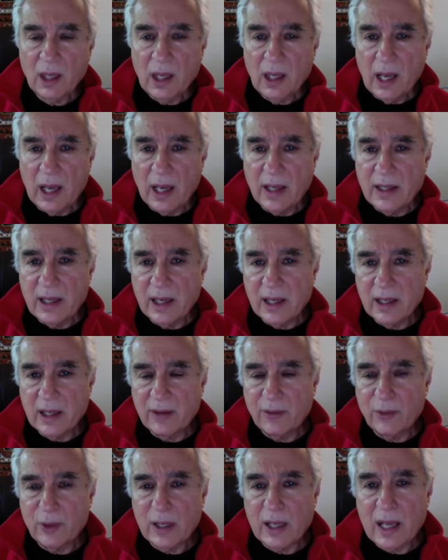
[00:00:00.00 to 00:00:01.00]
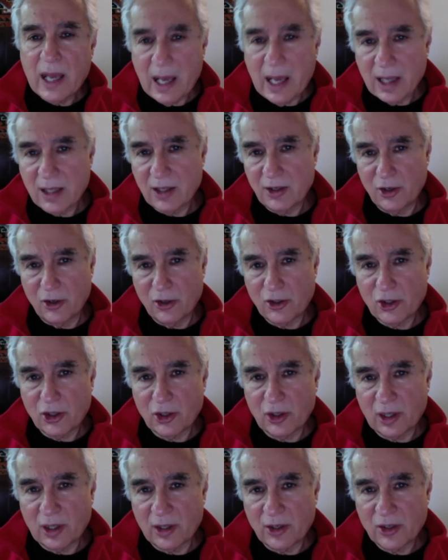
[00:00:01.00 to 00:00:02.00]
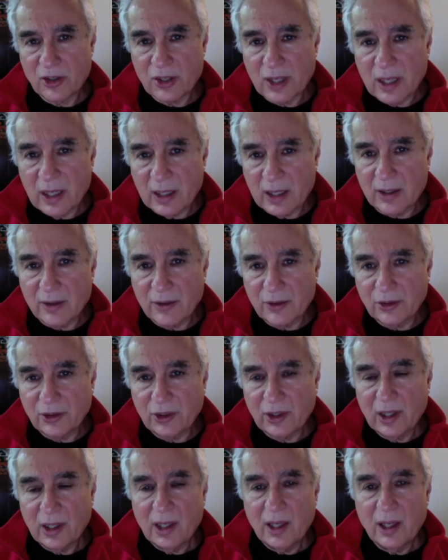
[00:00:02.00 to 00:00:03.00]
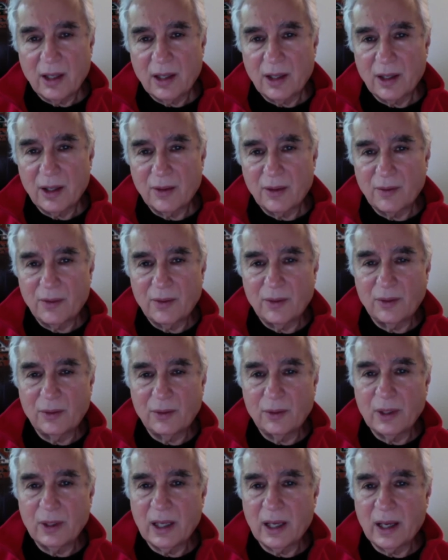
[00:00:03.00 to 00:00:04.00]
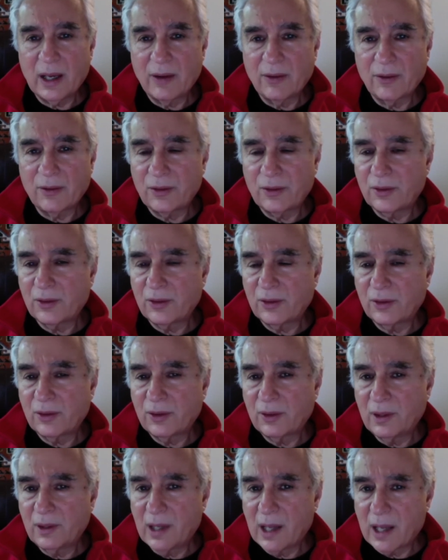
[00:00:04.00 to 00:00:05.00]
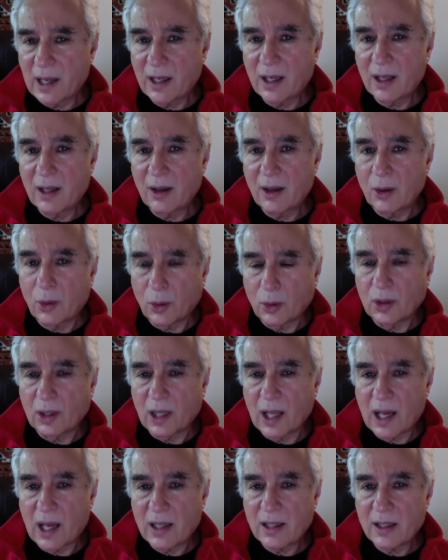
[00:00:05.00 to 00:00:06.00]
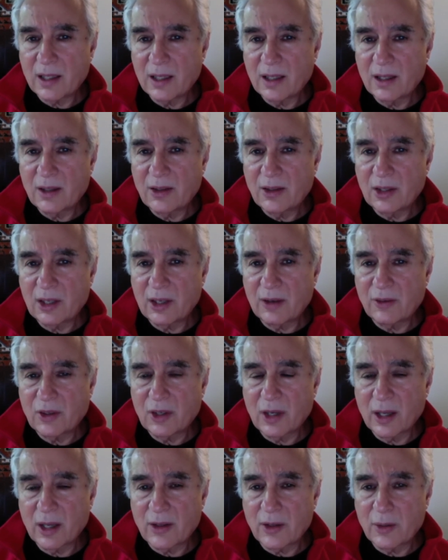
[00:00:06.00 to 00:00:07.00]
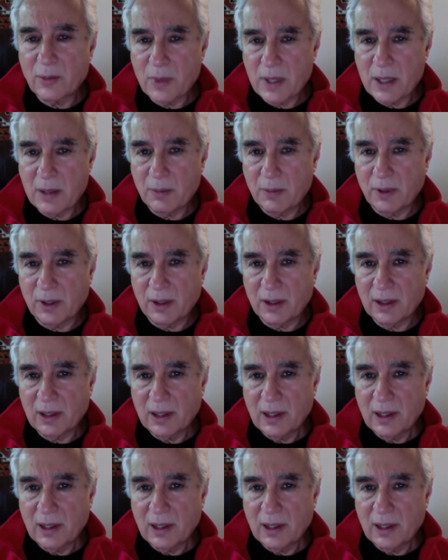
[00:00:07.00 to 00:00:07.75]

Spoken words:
And yet, if we can't nurture ourselves, then we have not a whole lot to give to other people.